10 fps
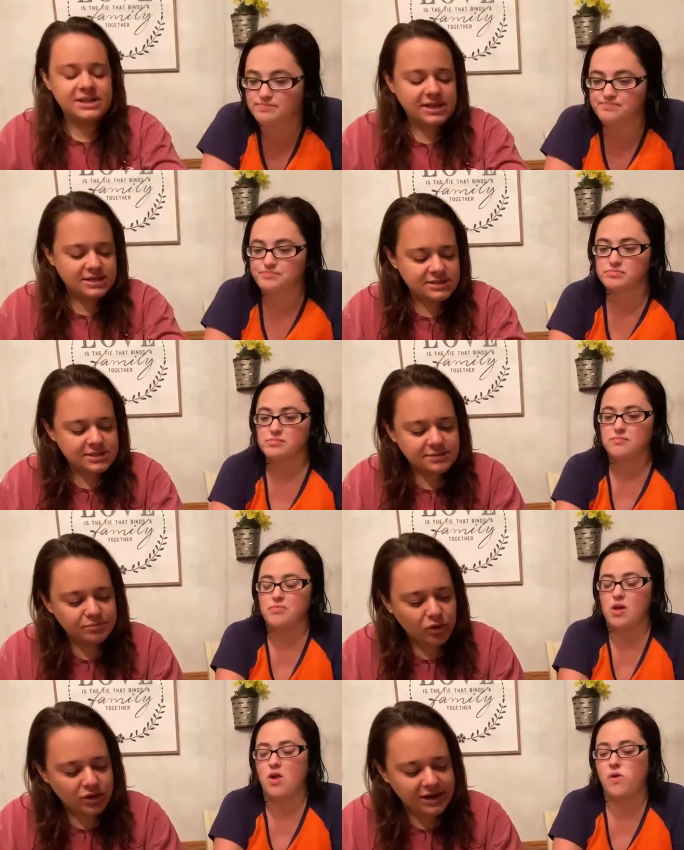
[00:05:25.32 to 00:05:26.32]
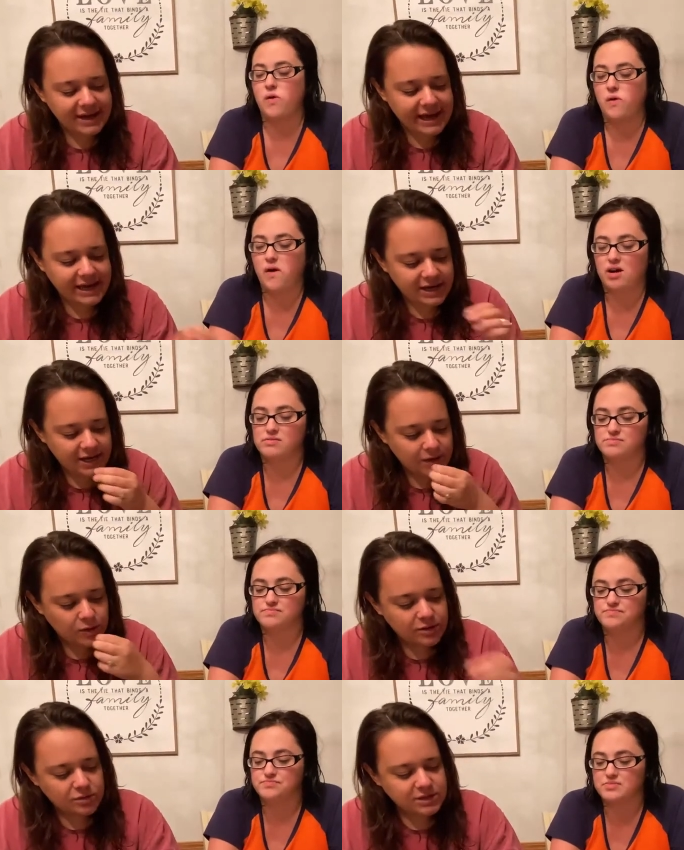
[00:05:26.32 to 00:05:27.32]
Speaker 1: this or a candy
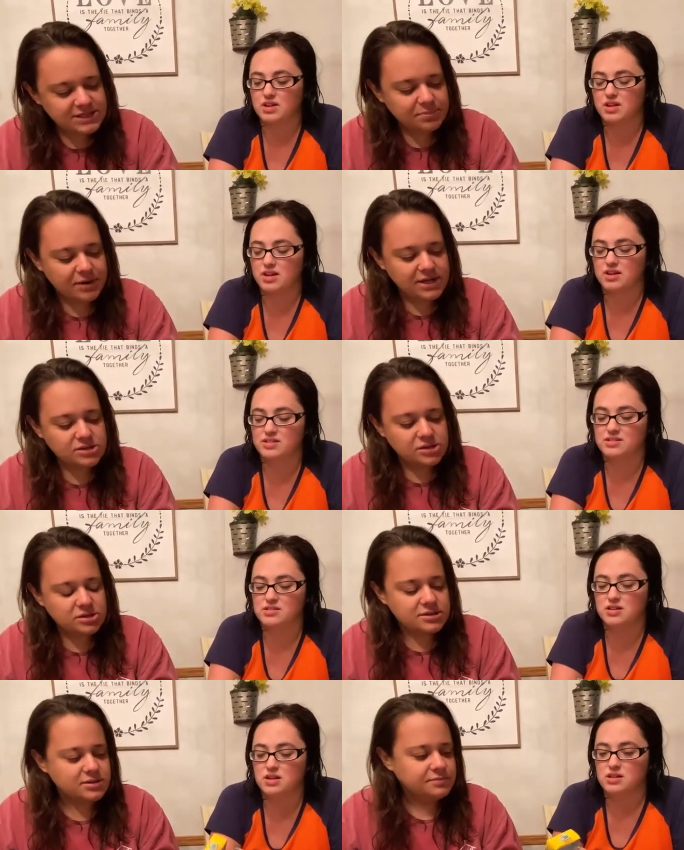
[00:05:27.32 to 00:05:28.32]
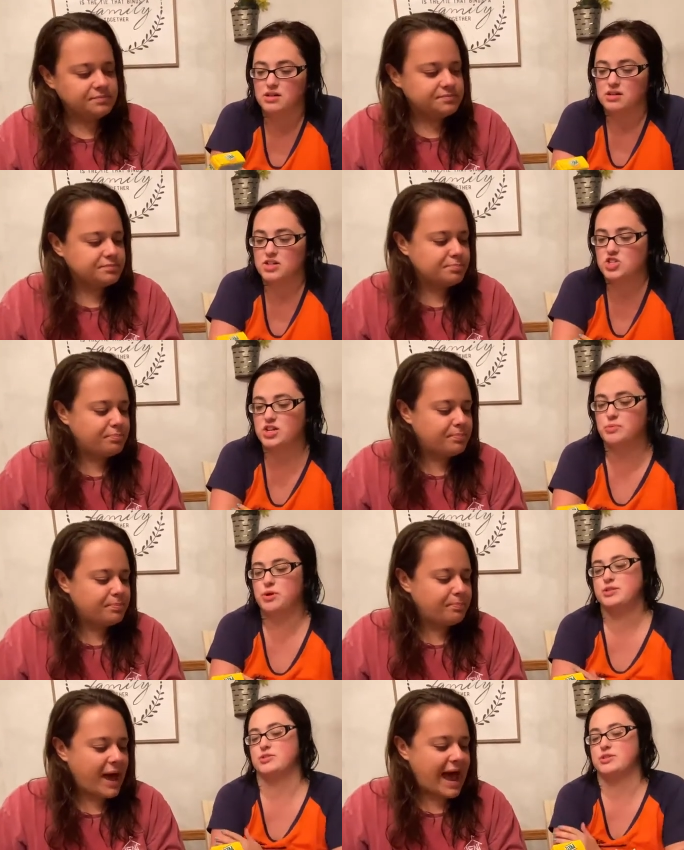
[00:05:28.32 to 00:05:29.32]
or ooh these are pretzels. Let's try the
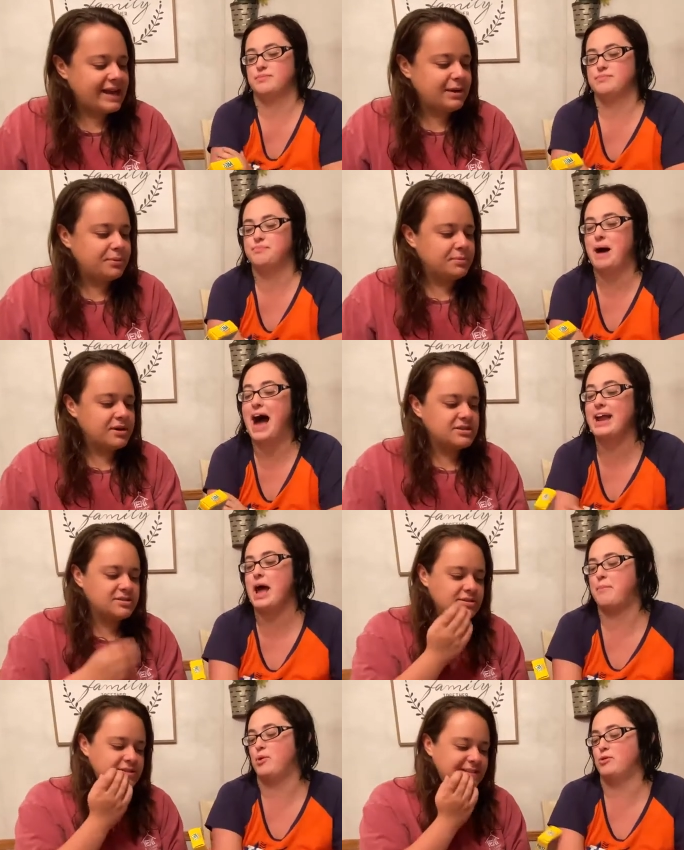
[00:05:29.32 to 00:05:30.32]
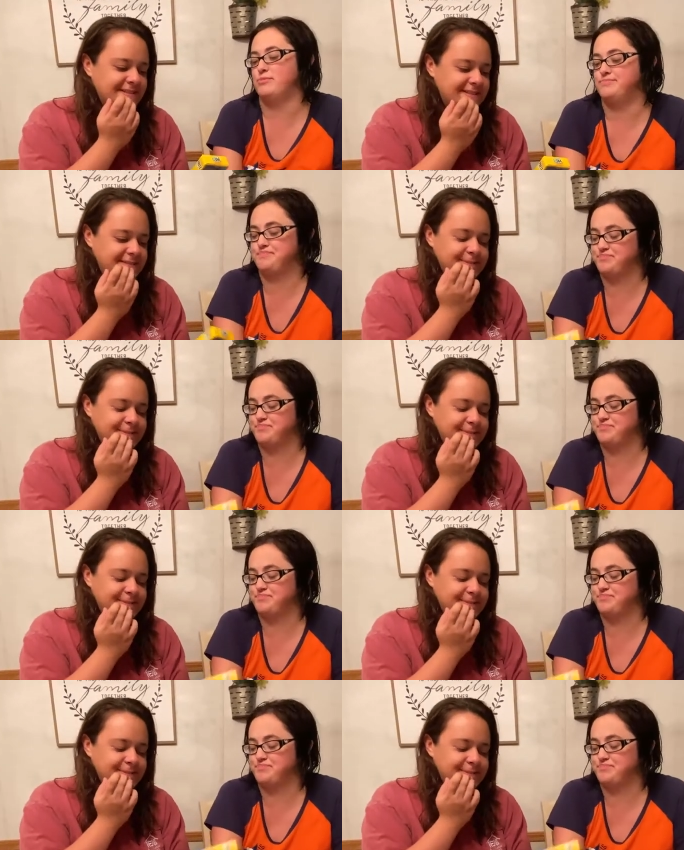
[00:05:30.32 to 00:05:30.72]
pretzels. Pineapple pretzels. Pineapple.